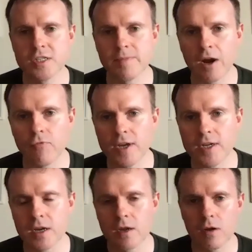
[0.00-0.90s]
is about
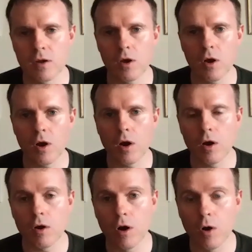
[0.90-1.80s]
reading
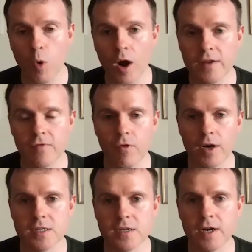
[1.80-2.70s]
a wide
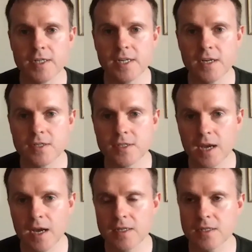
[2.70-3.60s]
variety of ideas
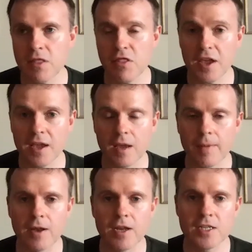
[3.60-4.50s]
and thinking
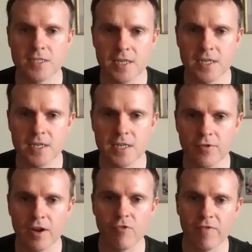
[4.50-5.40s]
about it,
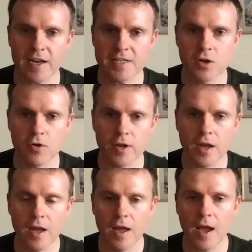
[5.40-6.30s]
considering, reflecting on
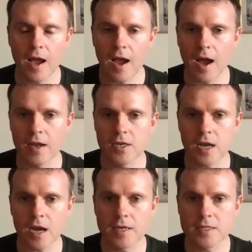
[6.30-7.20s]
it, and
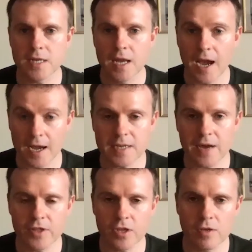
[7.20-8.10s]
and and
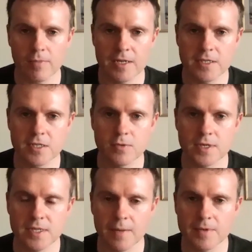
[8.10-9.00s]
having the humility to
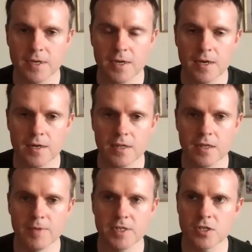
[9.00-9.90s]
accept that
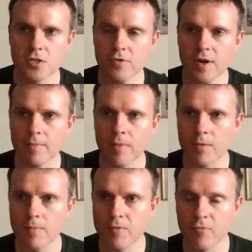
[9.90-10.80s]
the position you're at
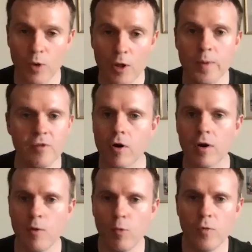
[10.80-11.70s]
might be will be
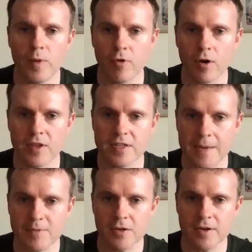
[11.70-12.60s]
wrong. It will be wrong. There's
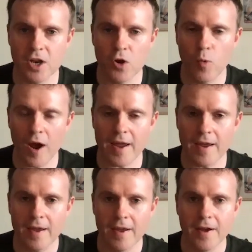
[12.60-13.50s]
absolutely no
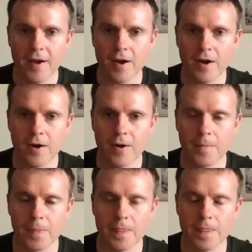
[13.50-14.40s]
way
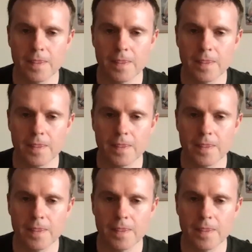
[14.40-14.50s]
um,